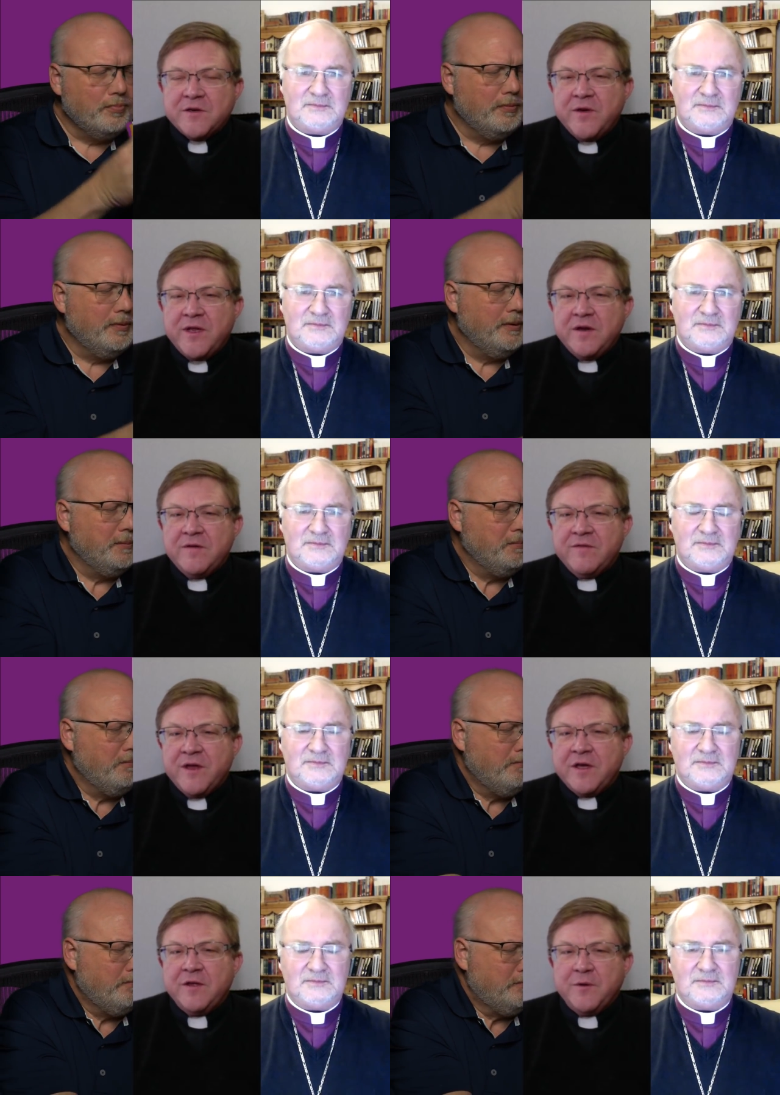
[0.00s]
Speaker 1: created a
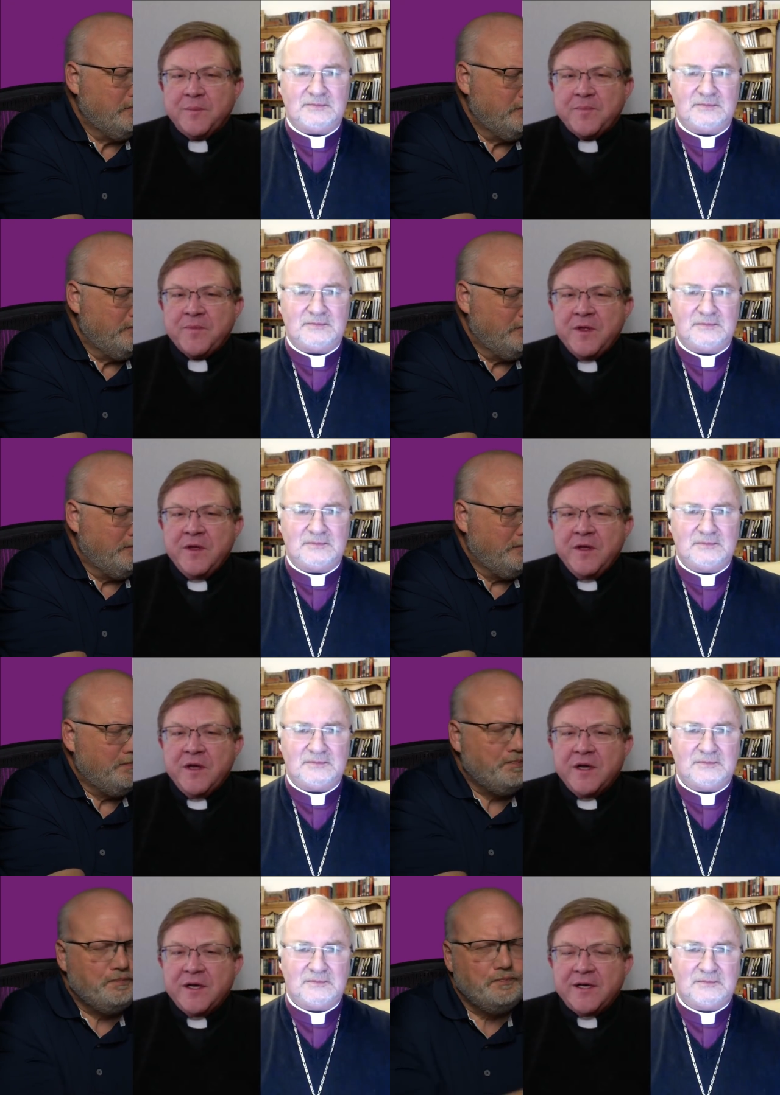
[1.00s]
vacuum.
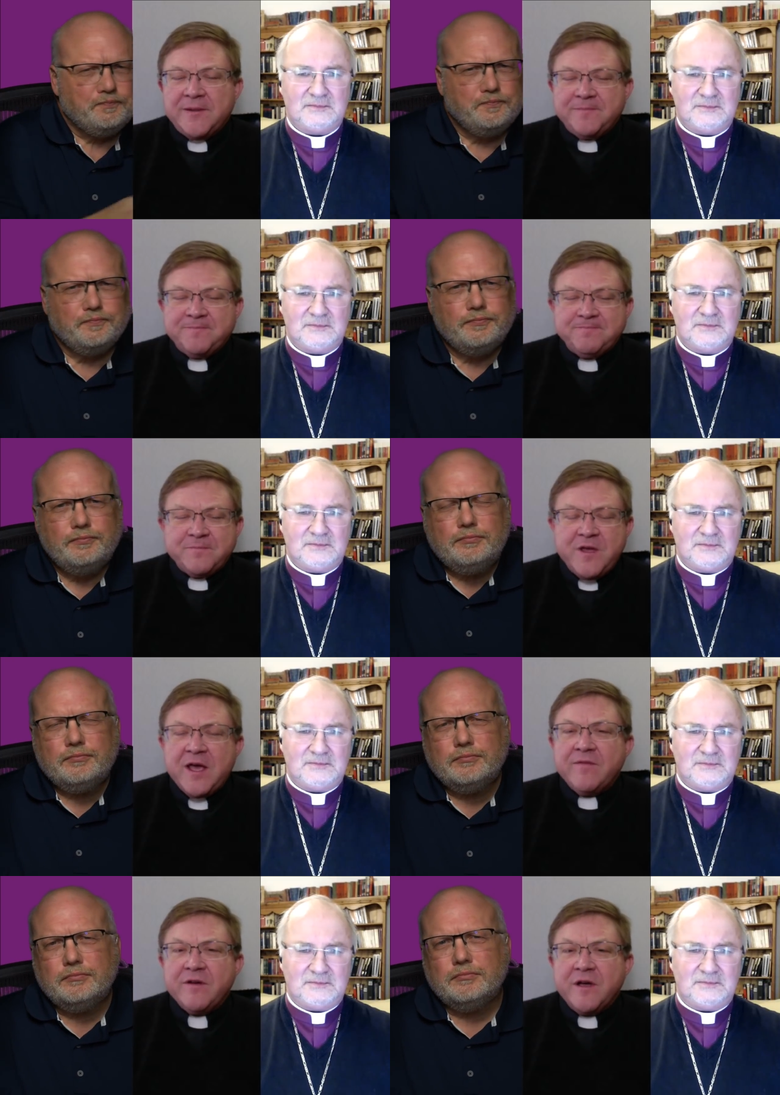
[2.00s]
Um,
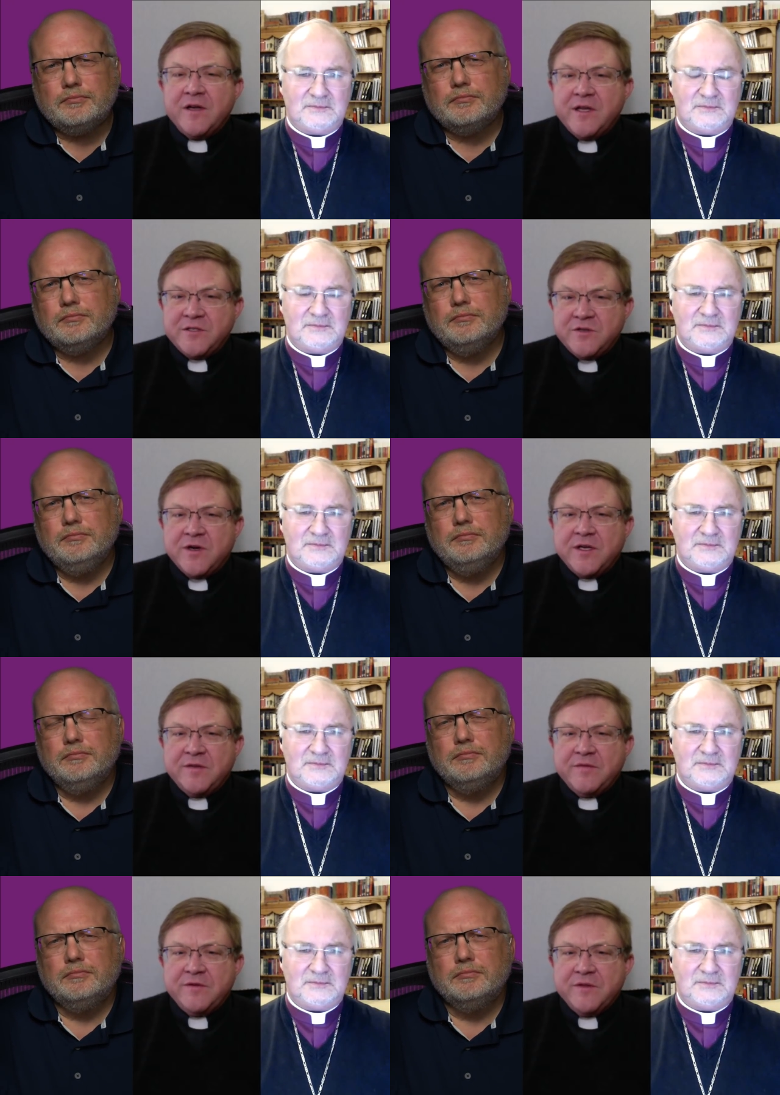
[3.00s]
GAFCON has tried
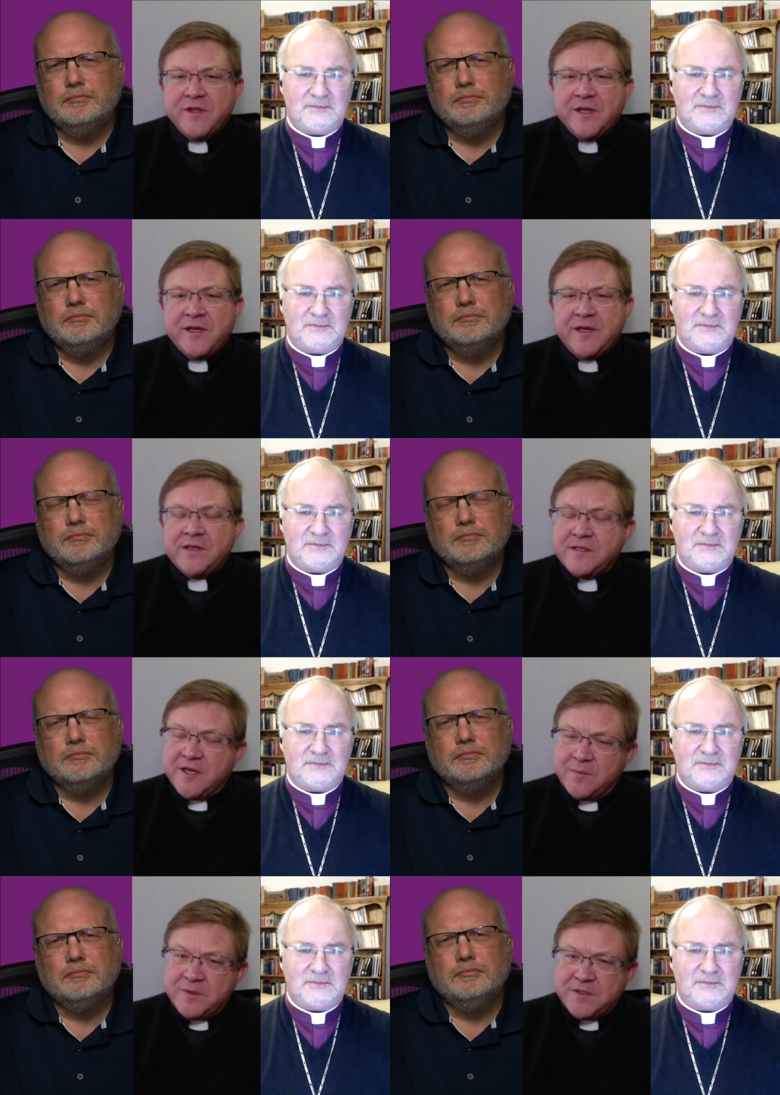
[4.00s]
to fill that, and it's
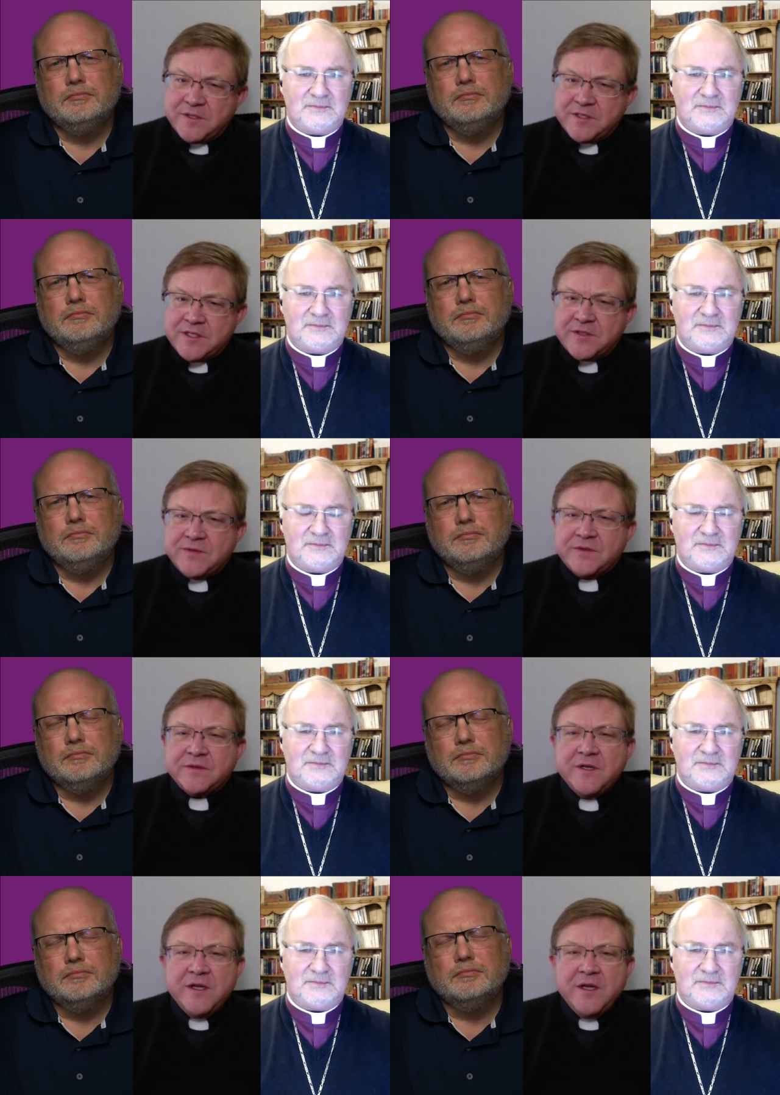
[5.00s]
not been
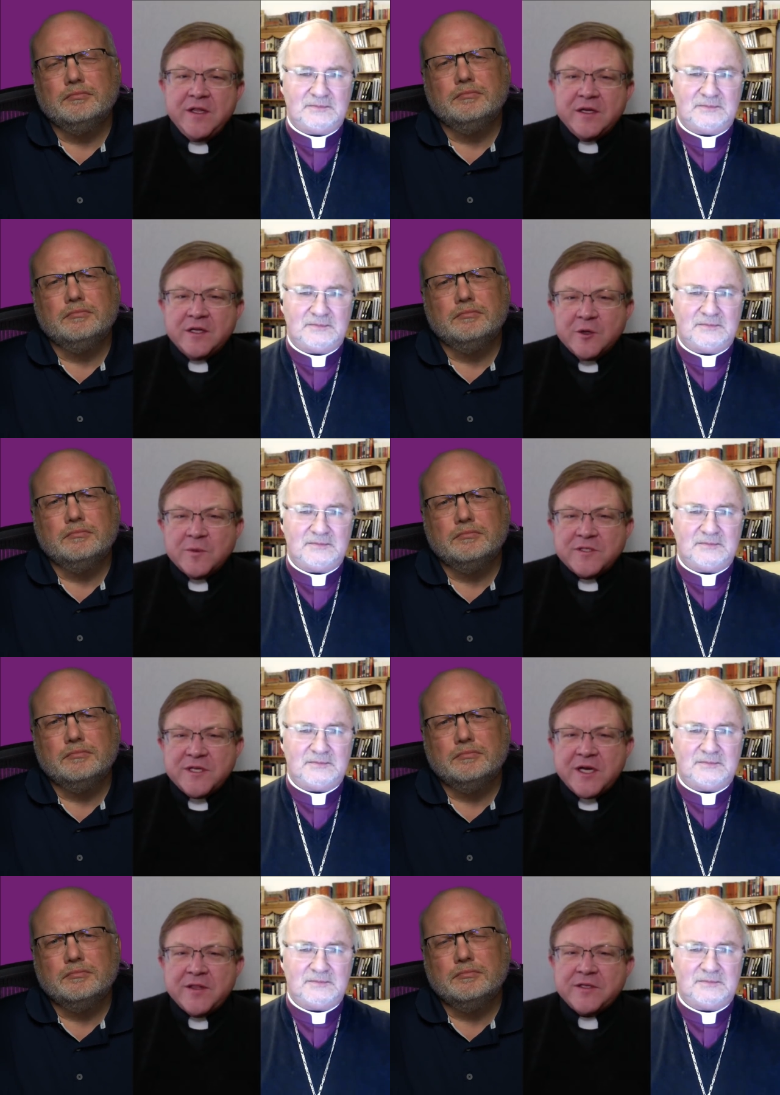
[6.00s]
successful. The Global
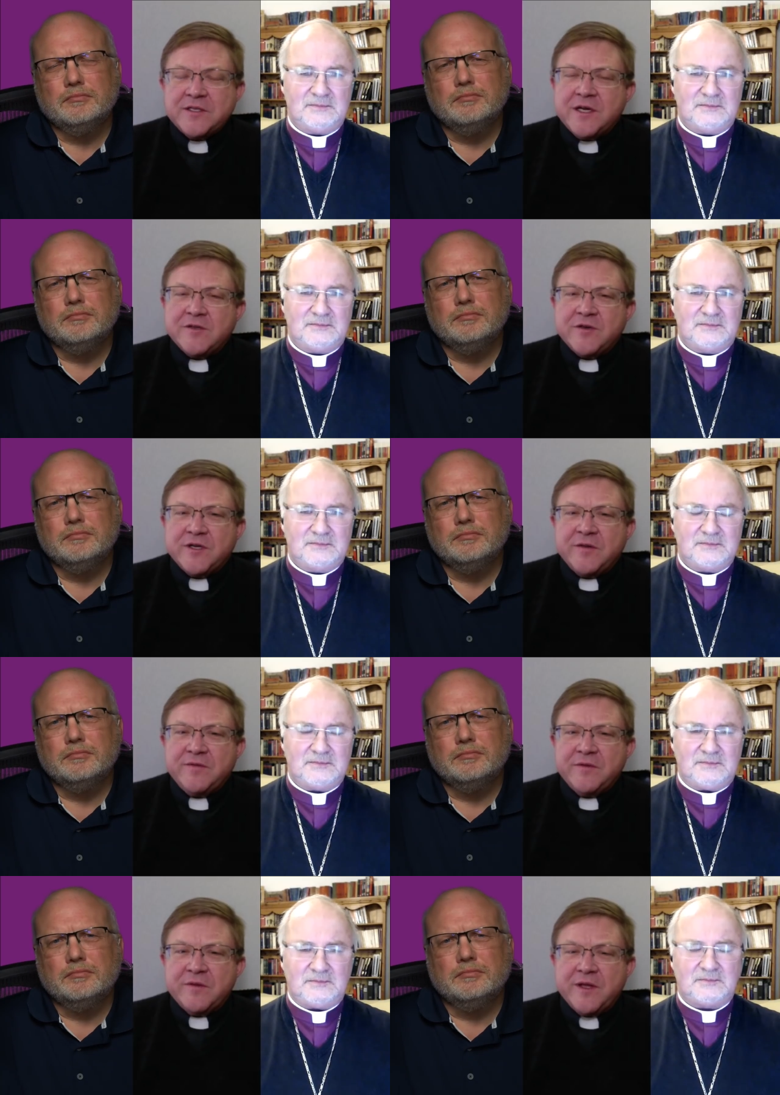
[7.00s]
South is now trying to
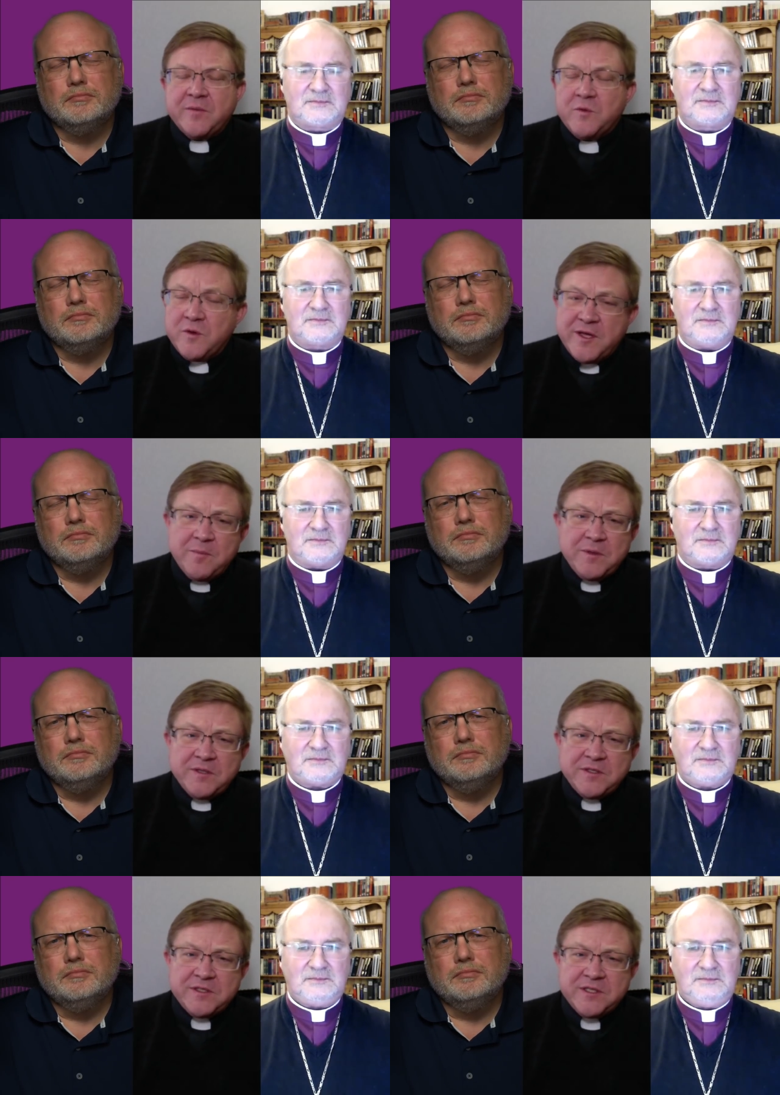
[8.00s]
fill that. Will that
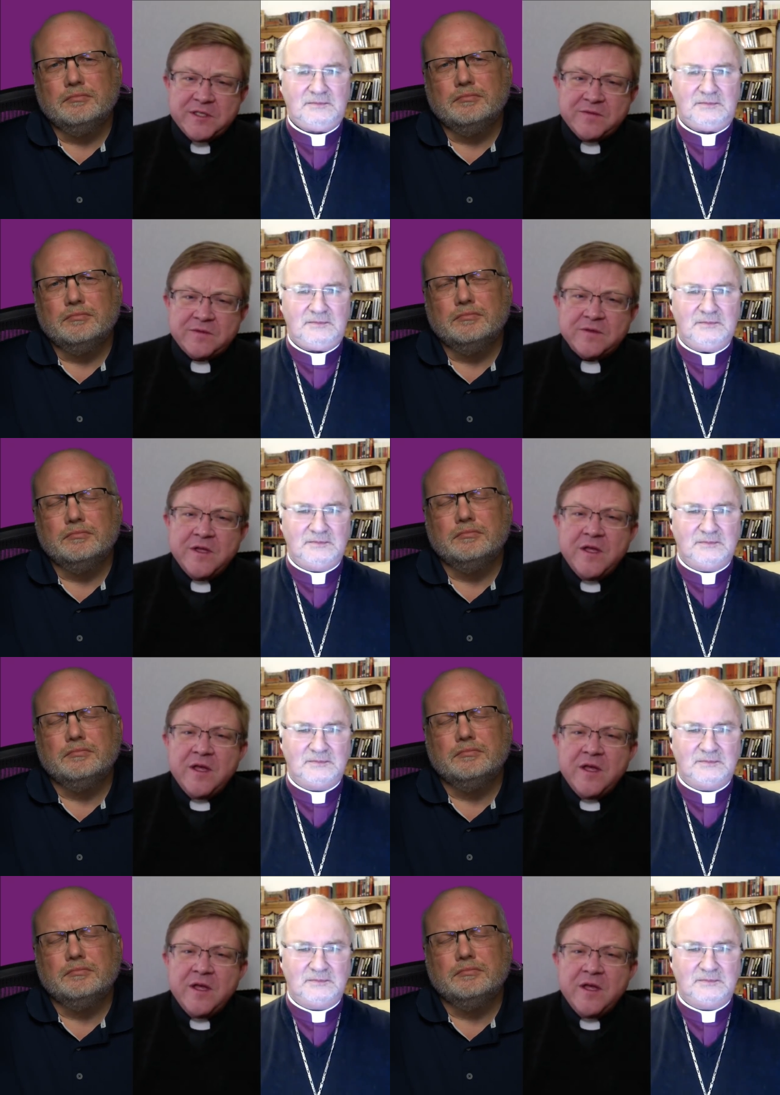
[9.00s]
be successful?